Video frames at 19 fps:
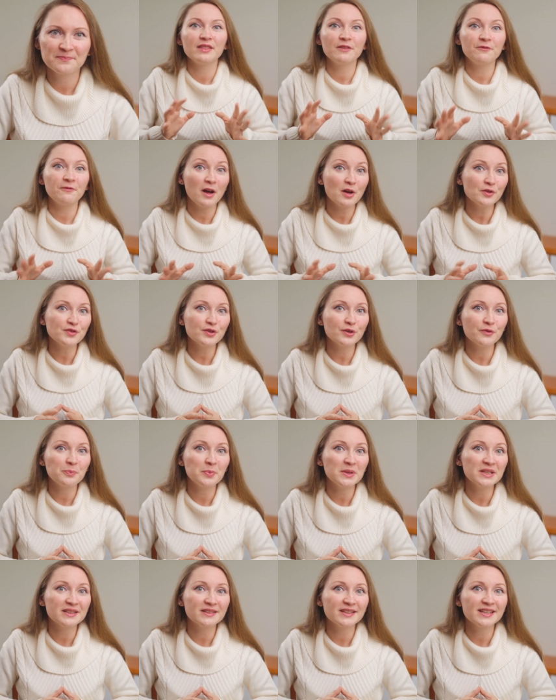The founder of
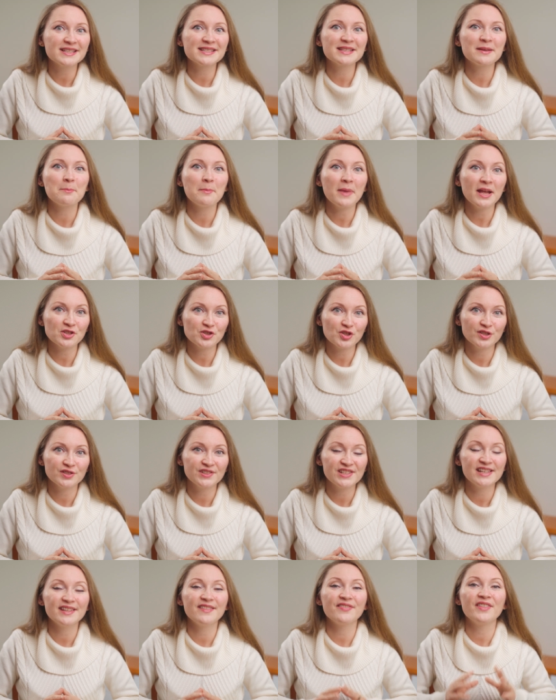PinClicks mentioned